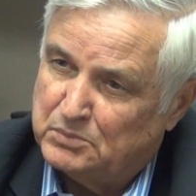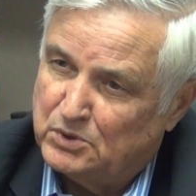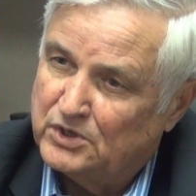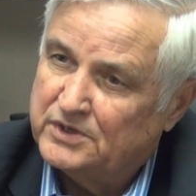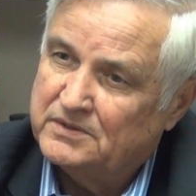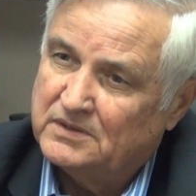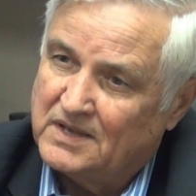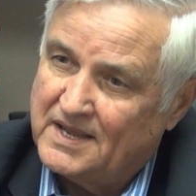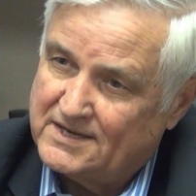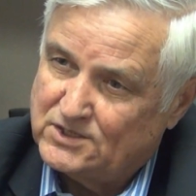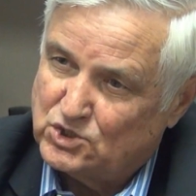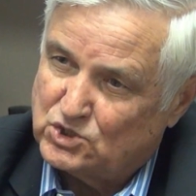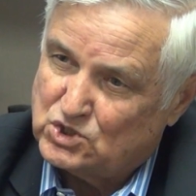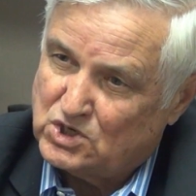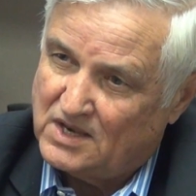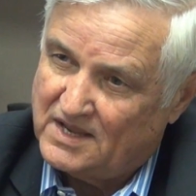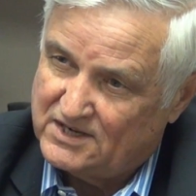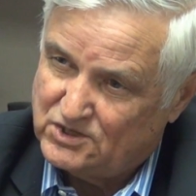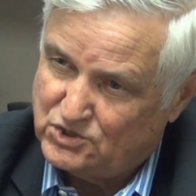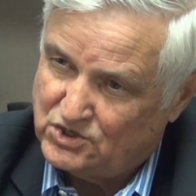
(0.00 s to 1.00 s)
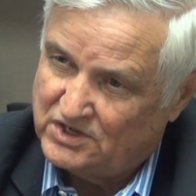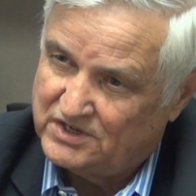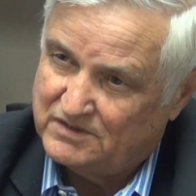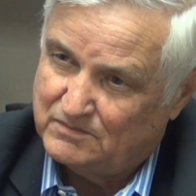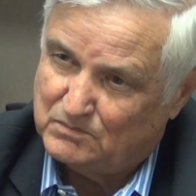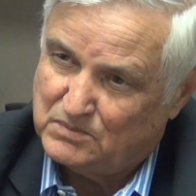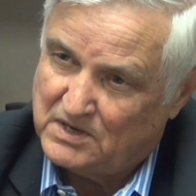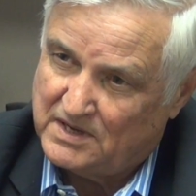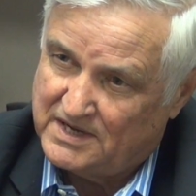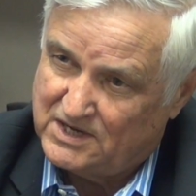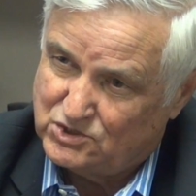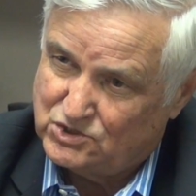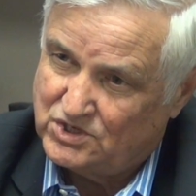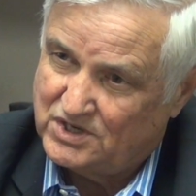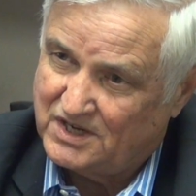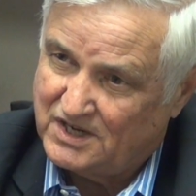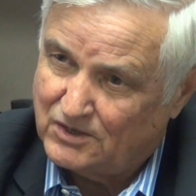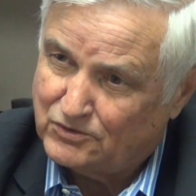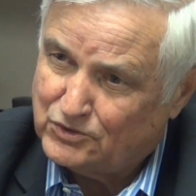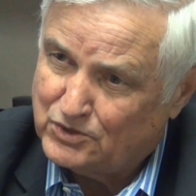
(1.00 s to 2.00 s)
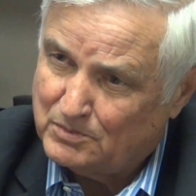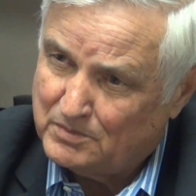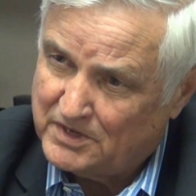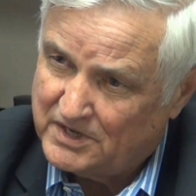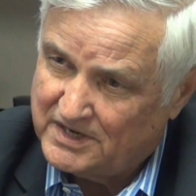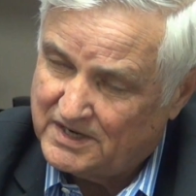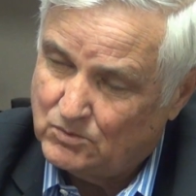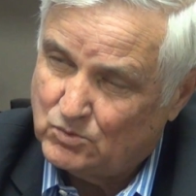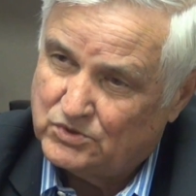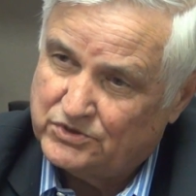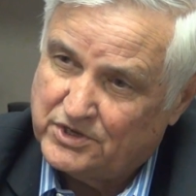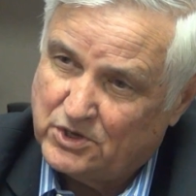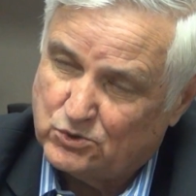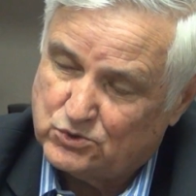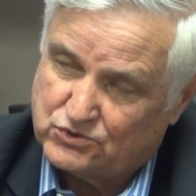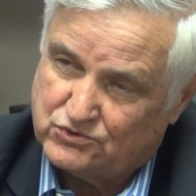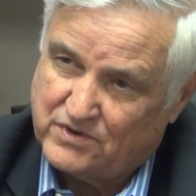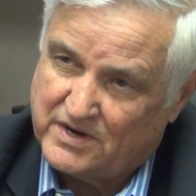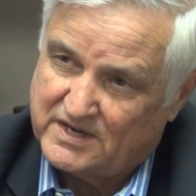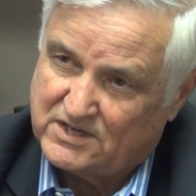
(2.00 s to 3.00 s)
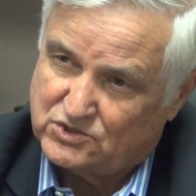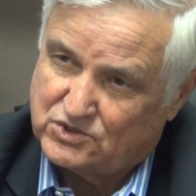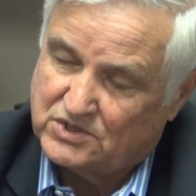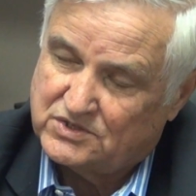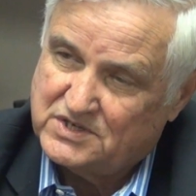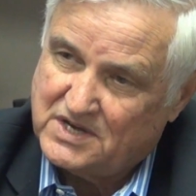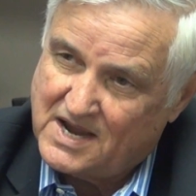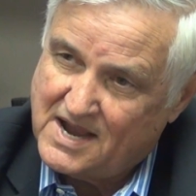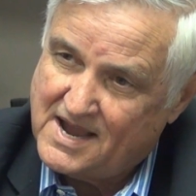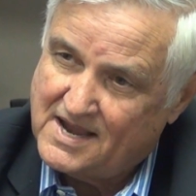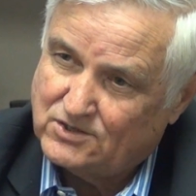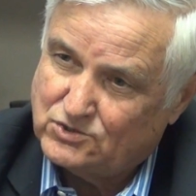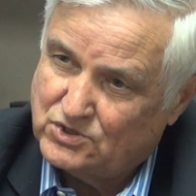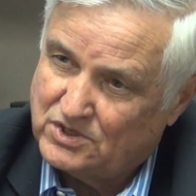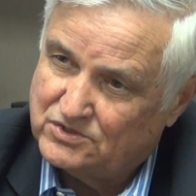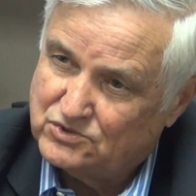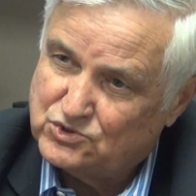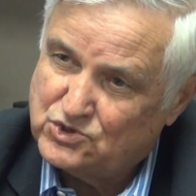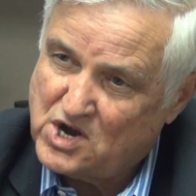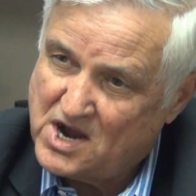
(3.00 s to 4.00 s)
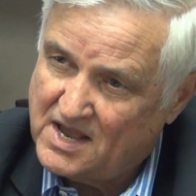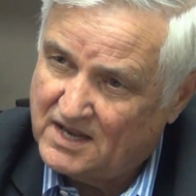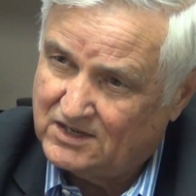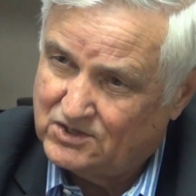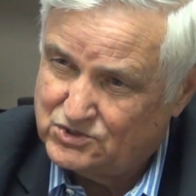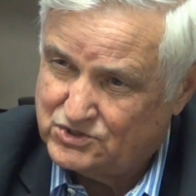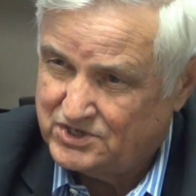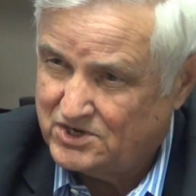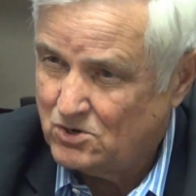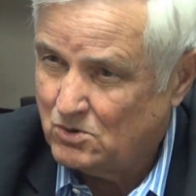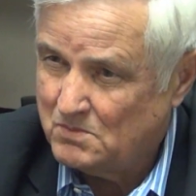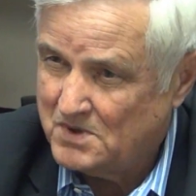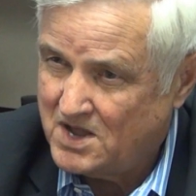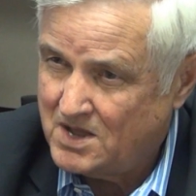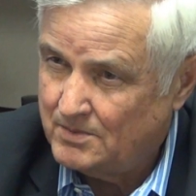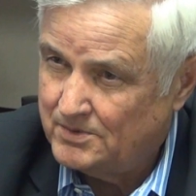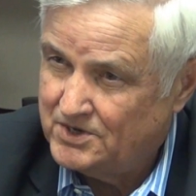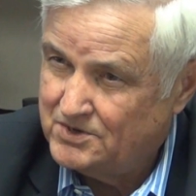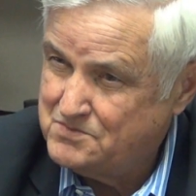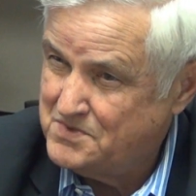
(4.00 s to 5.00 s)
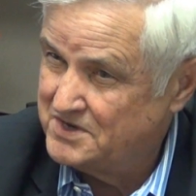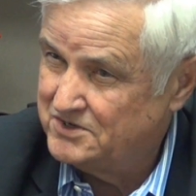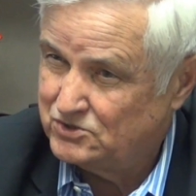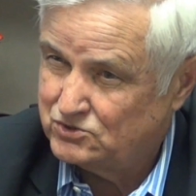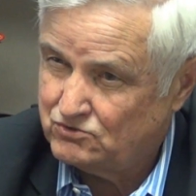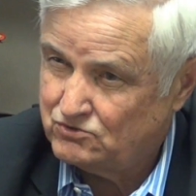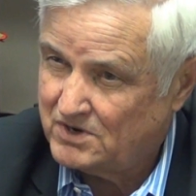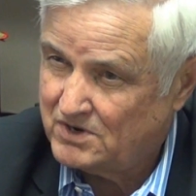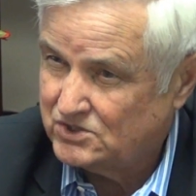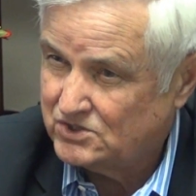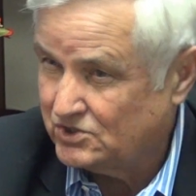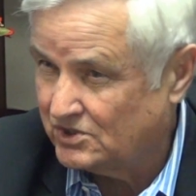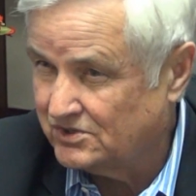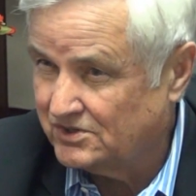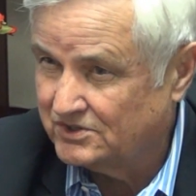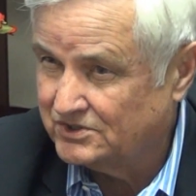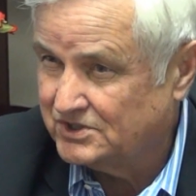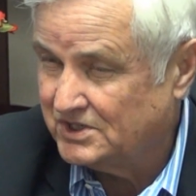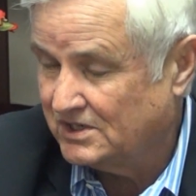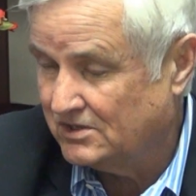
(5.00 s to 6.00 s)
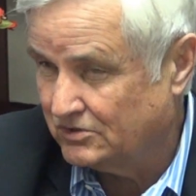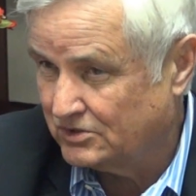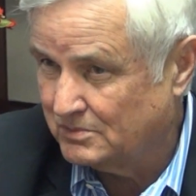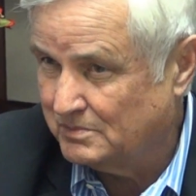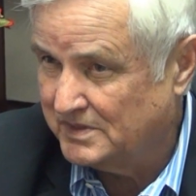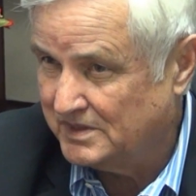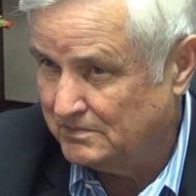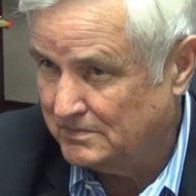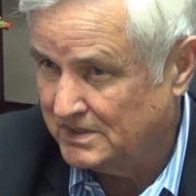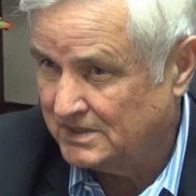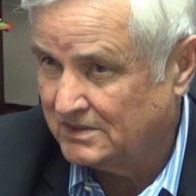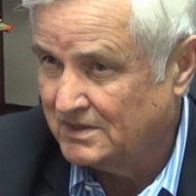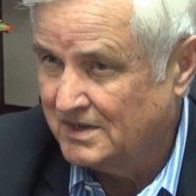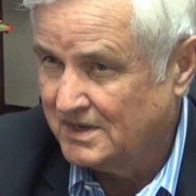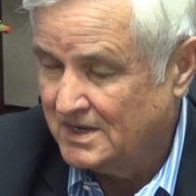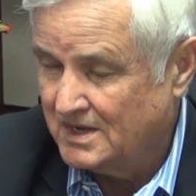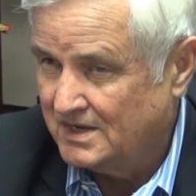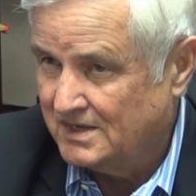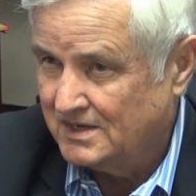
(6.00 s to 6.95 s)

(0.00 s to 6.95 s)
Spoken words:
put legislation in place to get the money with no strings attached and challenge the Obama administration on 10th Amendment